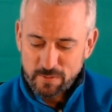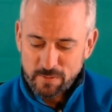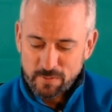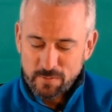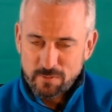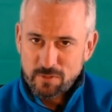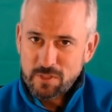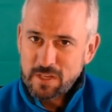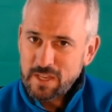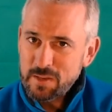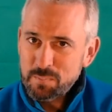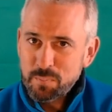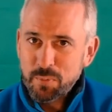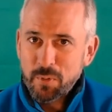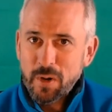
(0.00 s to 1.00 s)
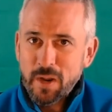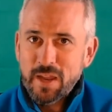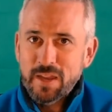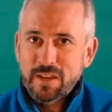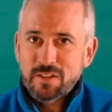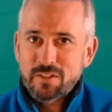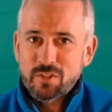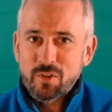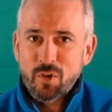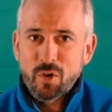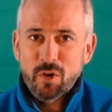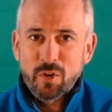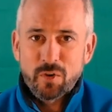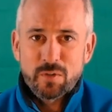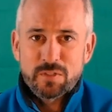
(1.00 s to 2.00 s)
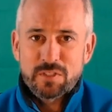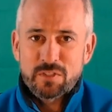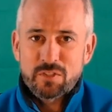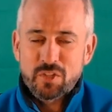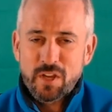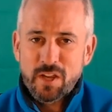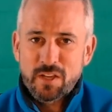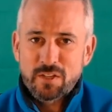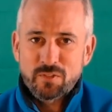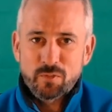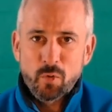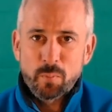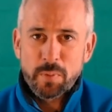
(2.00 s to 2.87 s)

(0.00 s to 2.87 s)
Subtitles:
to keep praying to God who is in charge of all